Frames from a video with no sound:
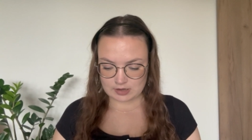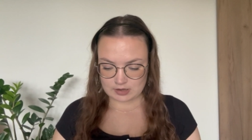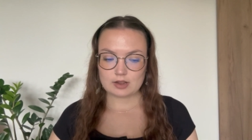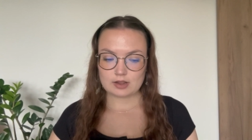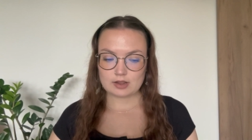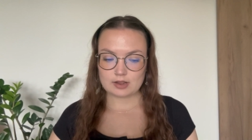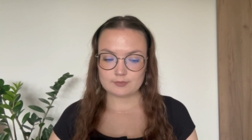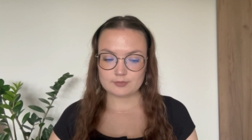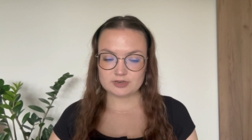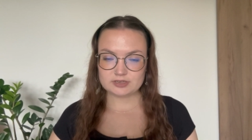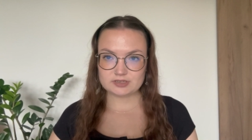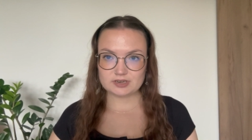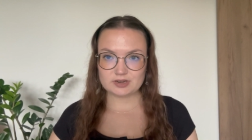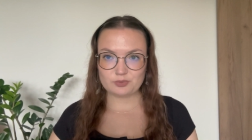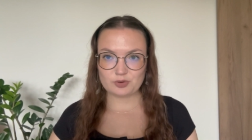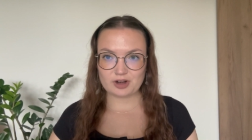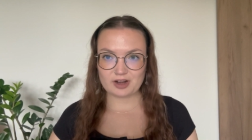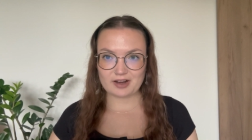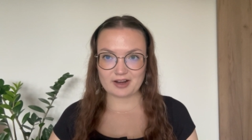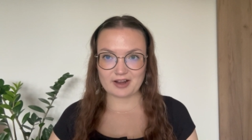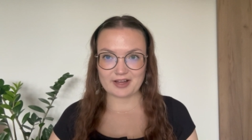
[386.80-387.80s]
Let me see
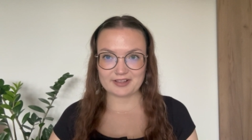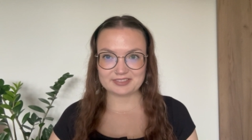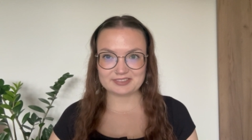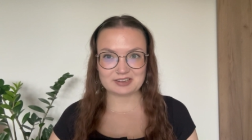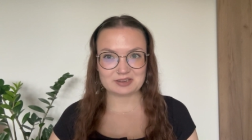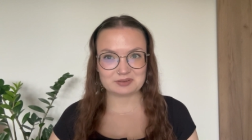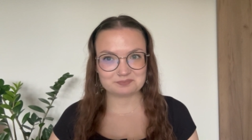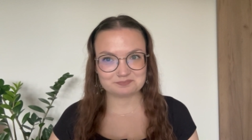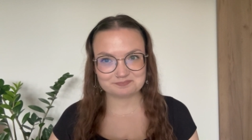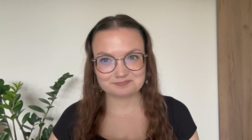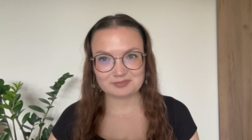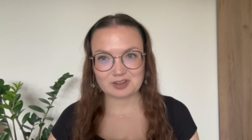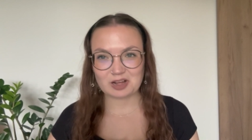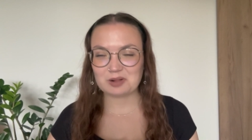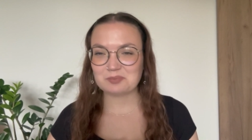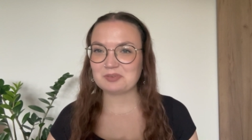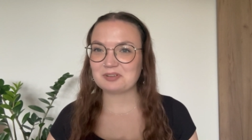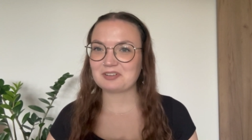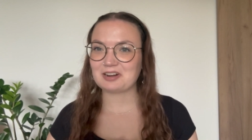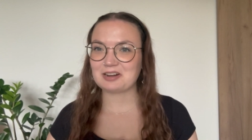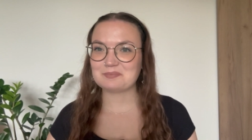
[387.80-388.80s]
what I got. I'll
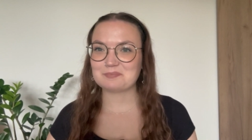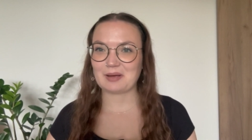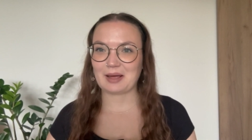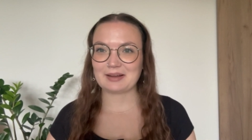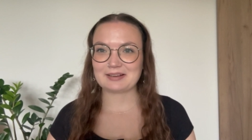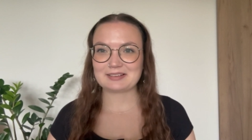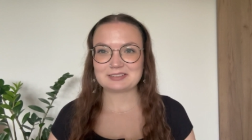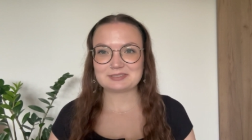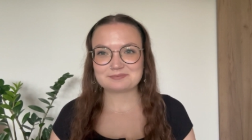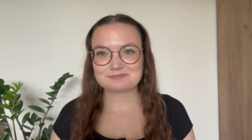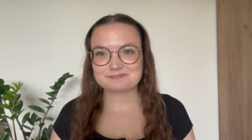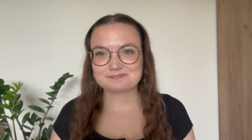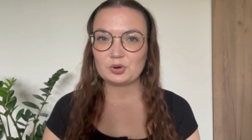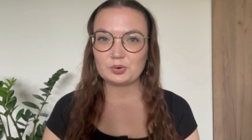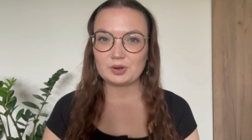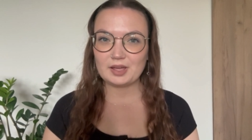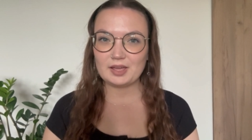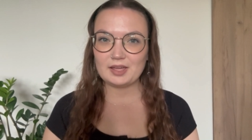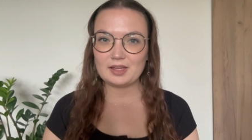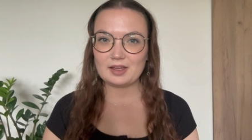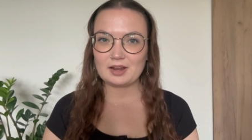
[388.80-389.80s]
be right back.
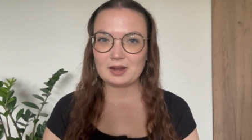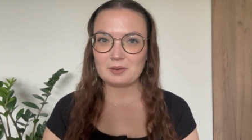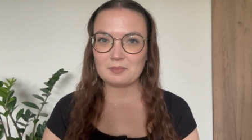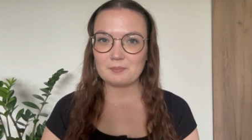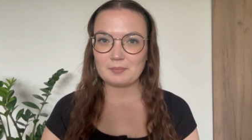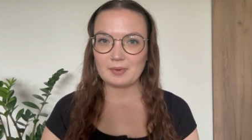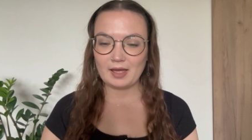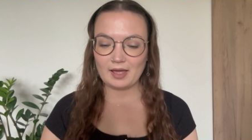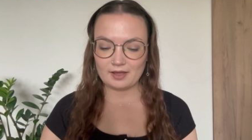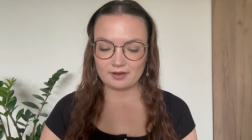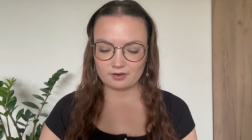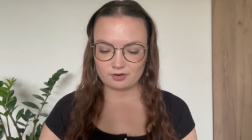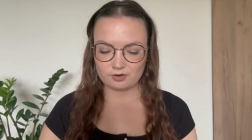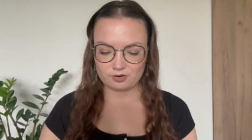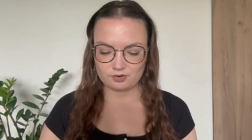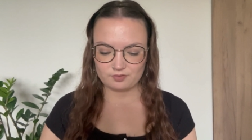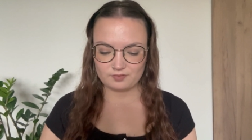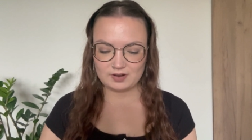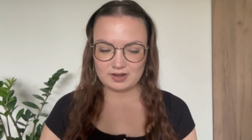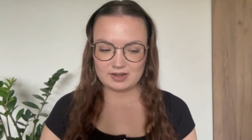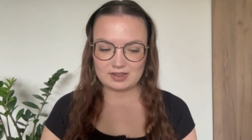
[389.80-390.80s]
Okay, I am back
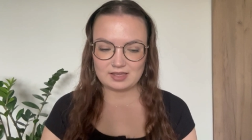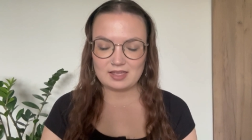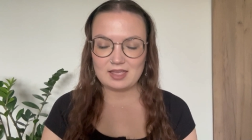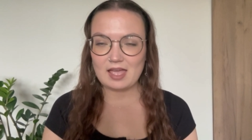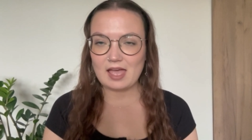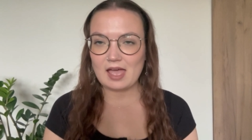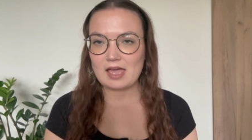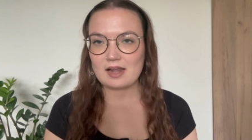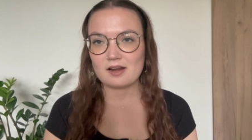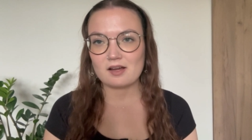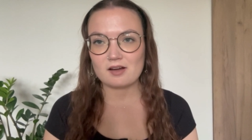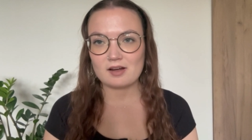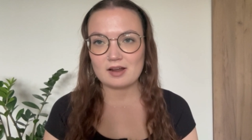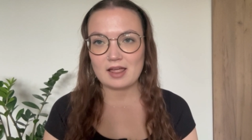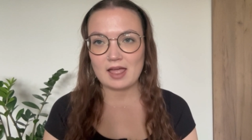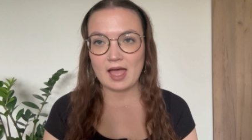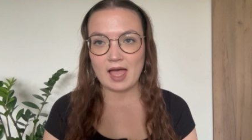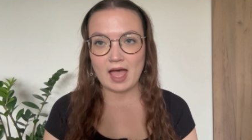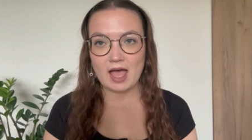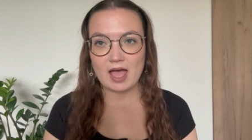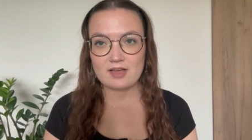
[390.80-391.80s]
already and I
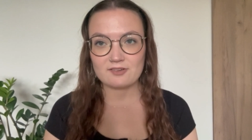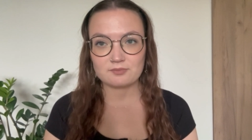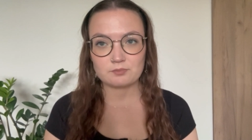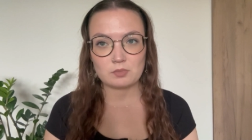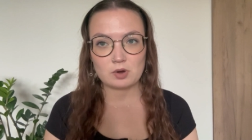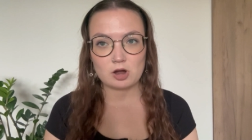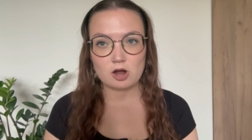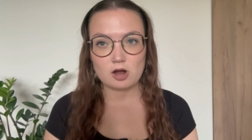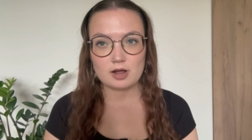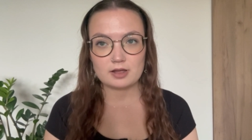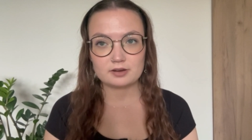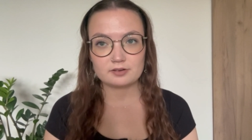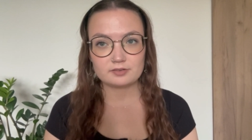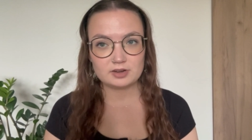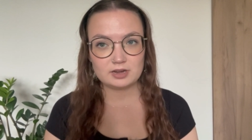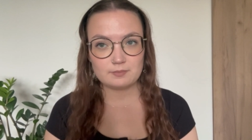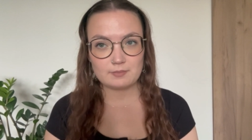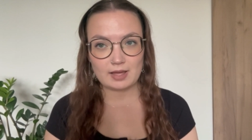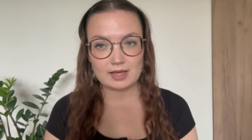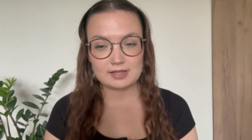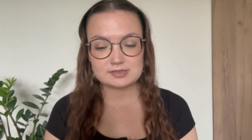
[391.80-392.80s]
have my
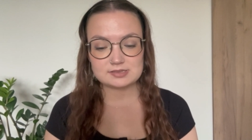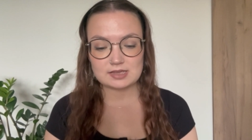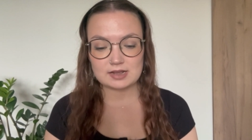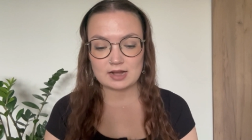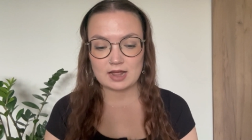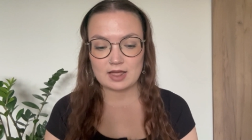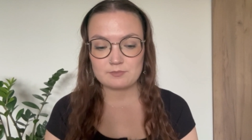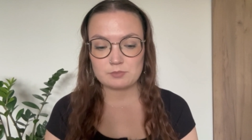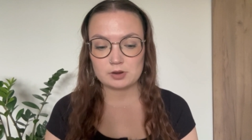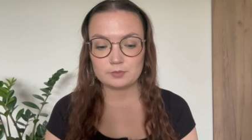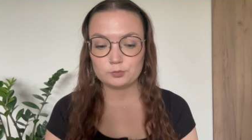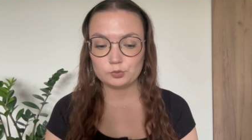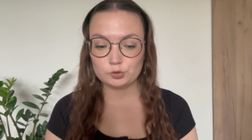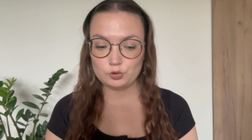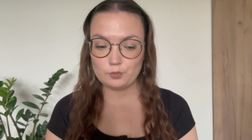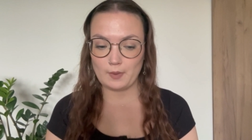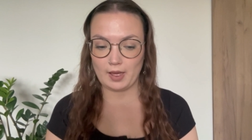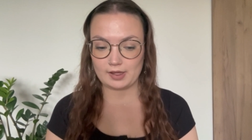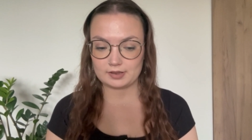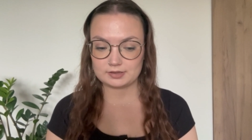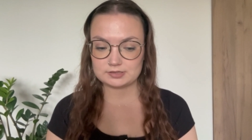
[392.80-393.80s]
green matte and I have my blue
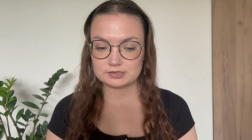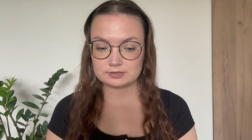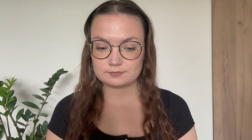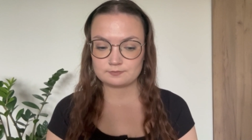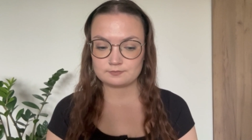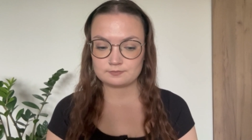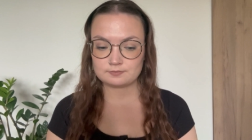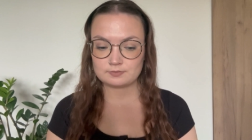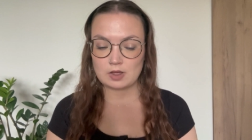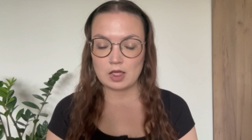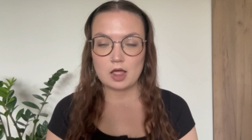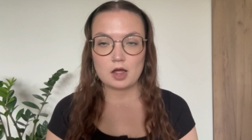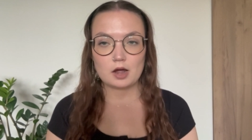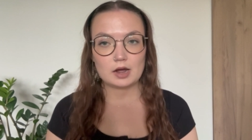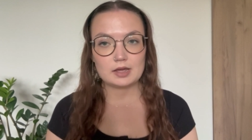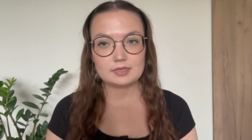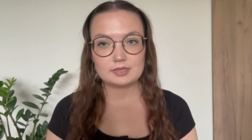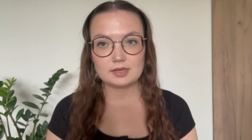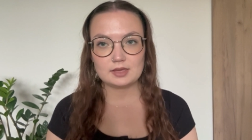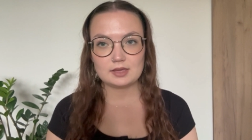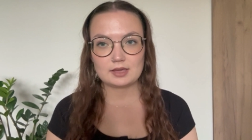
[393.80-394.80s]
matte. I
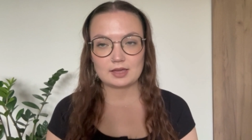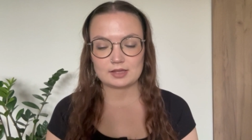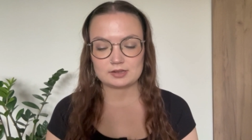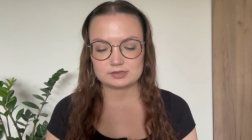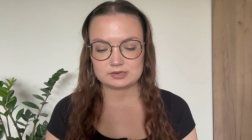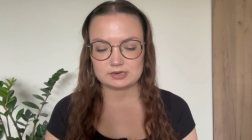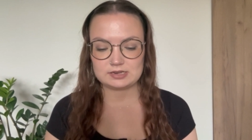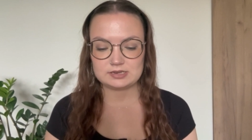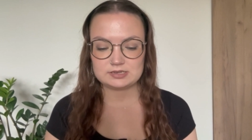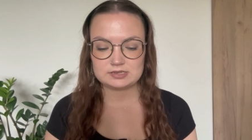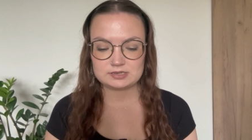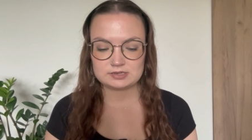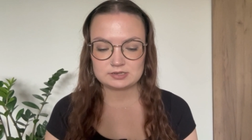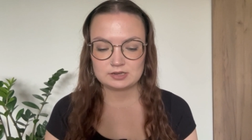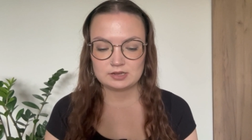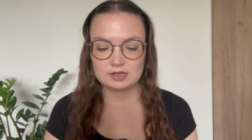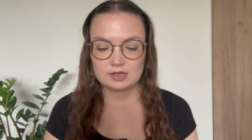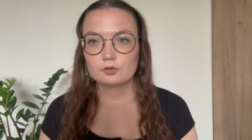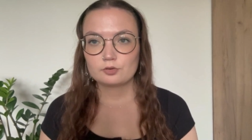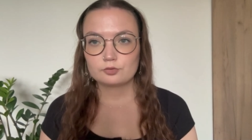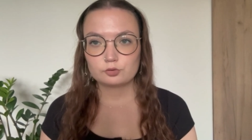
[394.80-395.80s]
think at least.
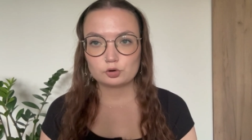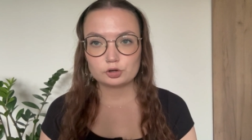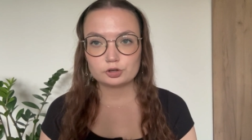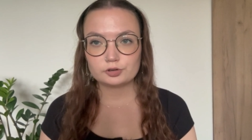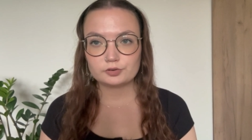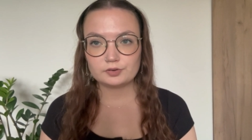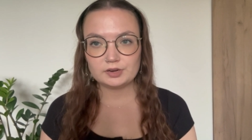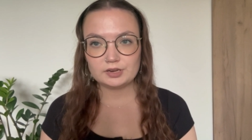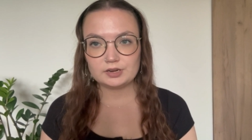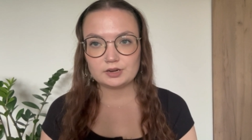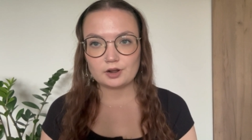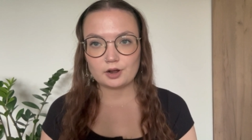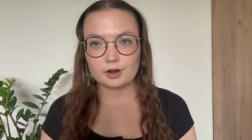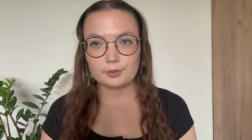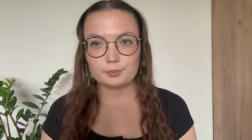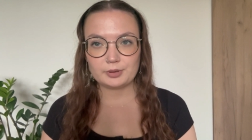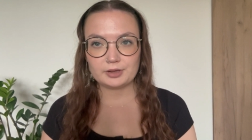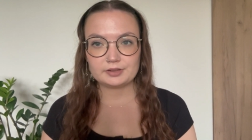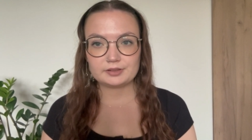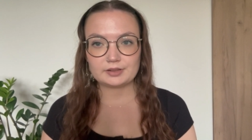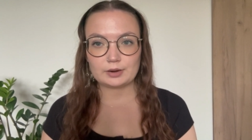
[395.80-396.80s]
For green, I
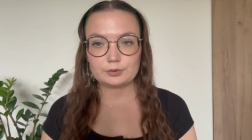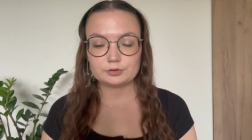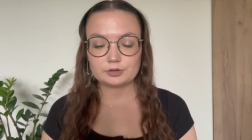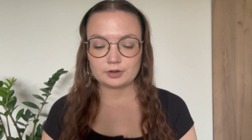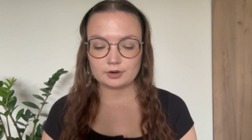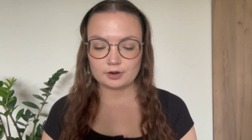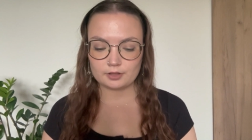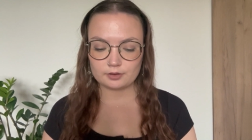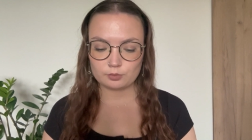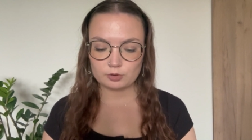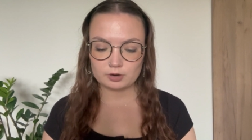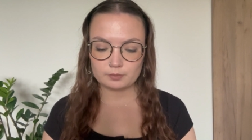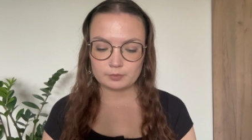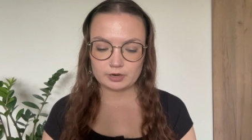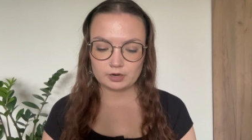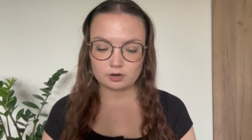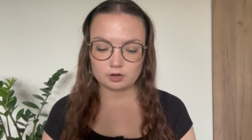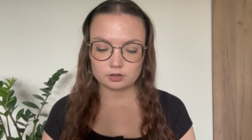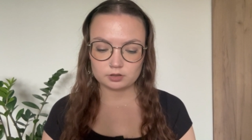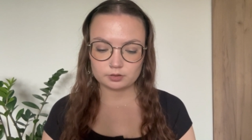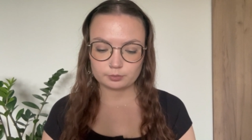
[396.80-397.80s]
picked out another one of my
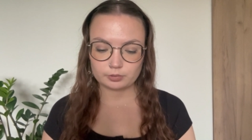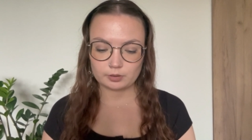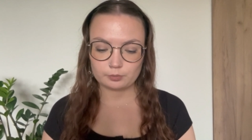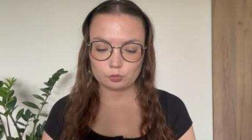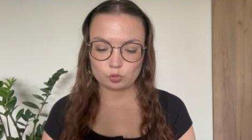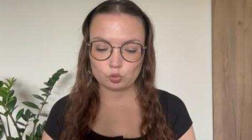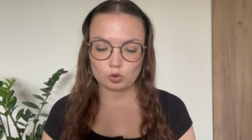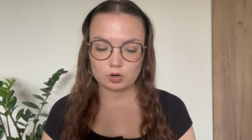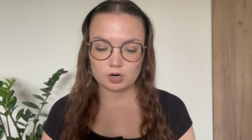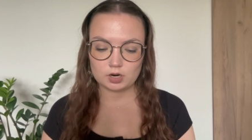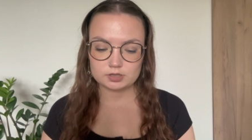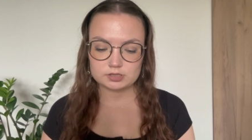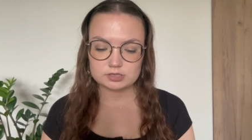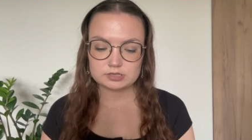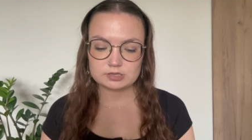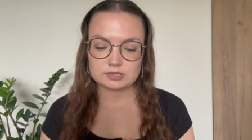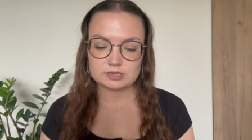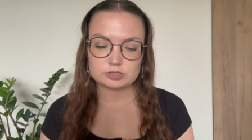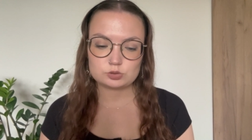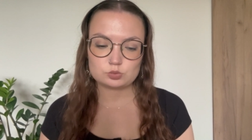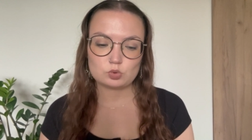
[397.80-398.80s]
Colourpop quads.
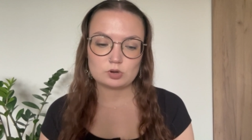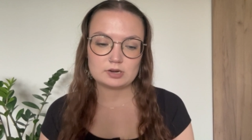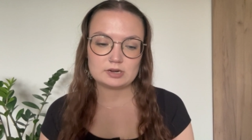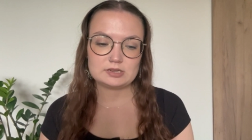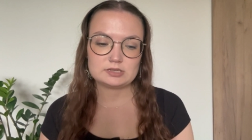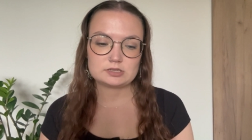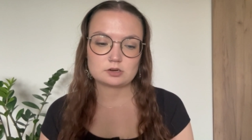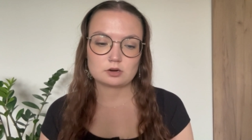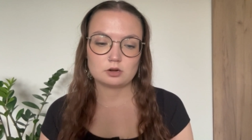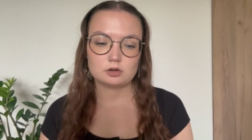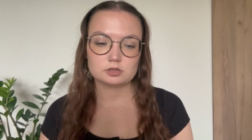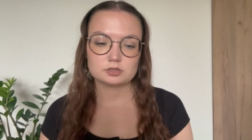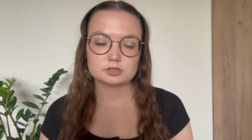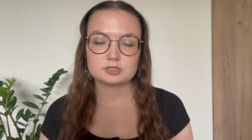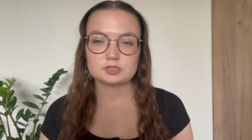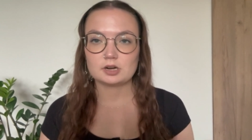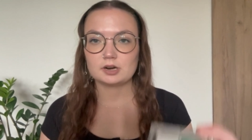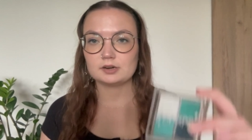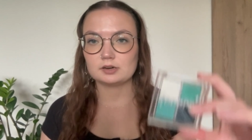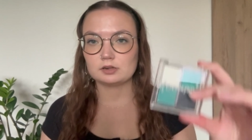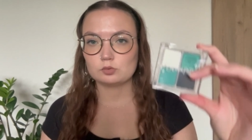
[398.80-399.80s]
This one is called
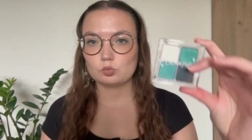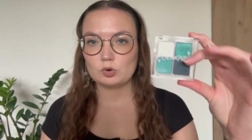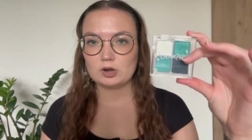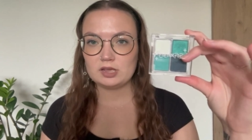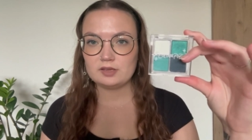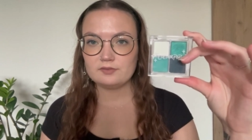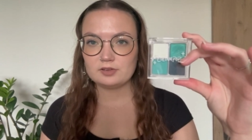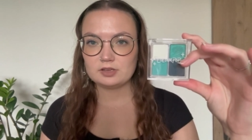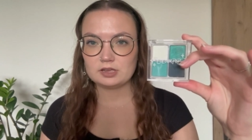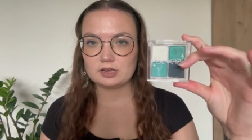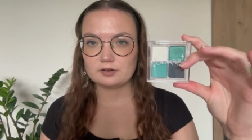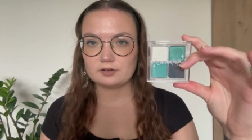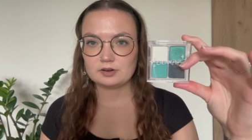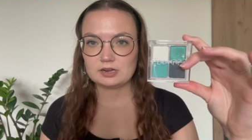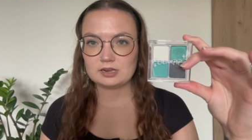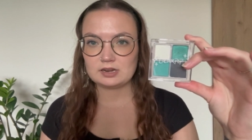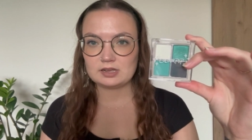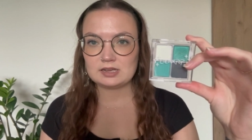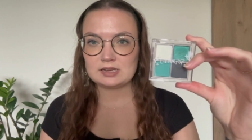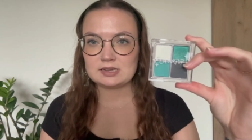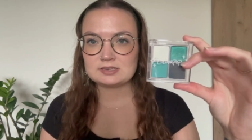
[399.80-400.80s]
Tidal Wave. Here
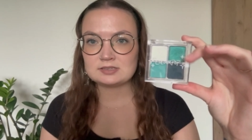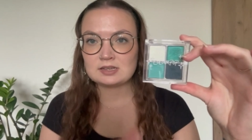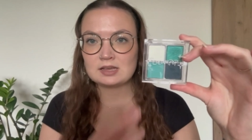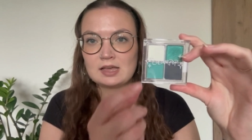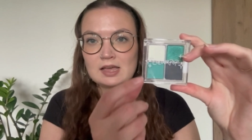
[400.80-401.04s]
it is.